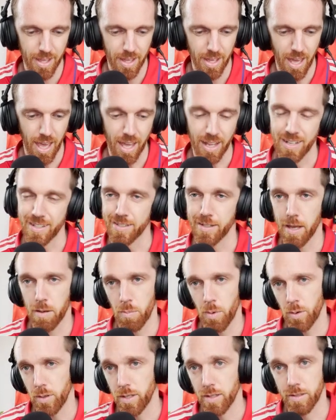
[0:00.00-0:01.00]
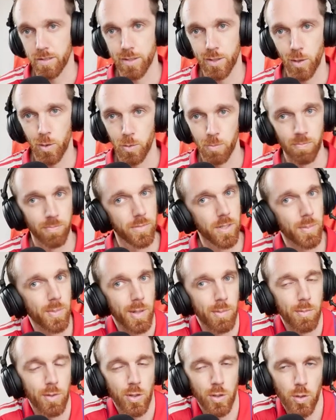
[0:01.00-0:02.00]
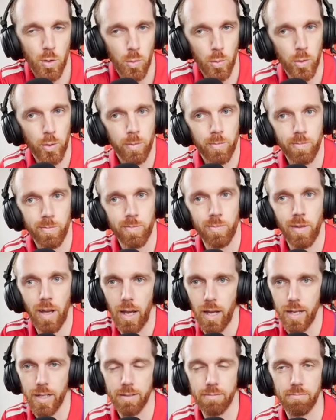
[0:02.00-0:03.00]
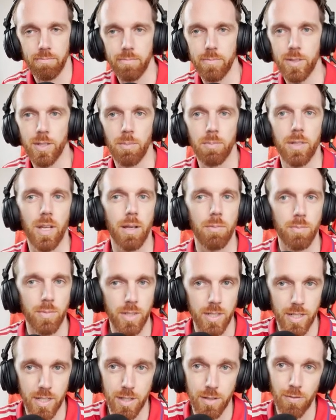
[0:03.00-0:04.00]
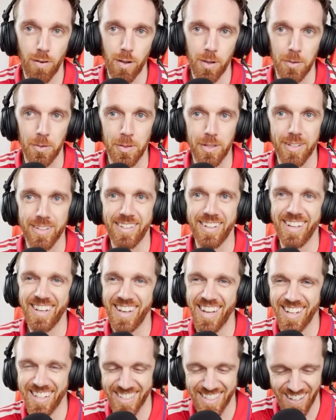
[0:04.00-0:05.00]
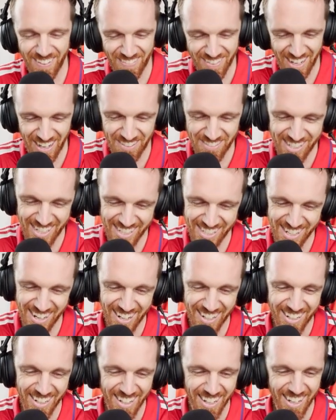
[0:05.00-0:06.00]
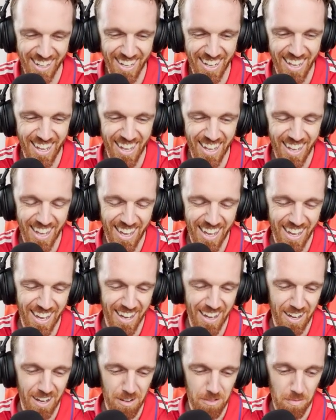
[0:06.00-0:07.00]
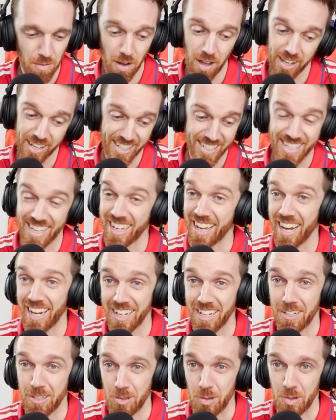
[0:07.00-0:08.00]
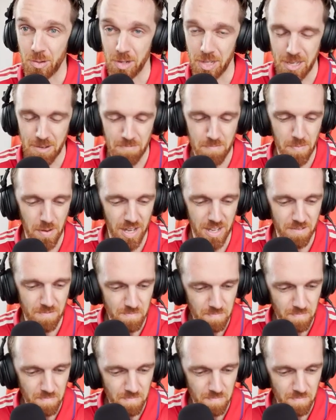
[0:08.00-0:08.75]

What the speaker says: And it's Cambodia, so sometimes there's a rule, and sometimes it's followed, and sometimes it's not. Well, I guess like any country, really, but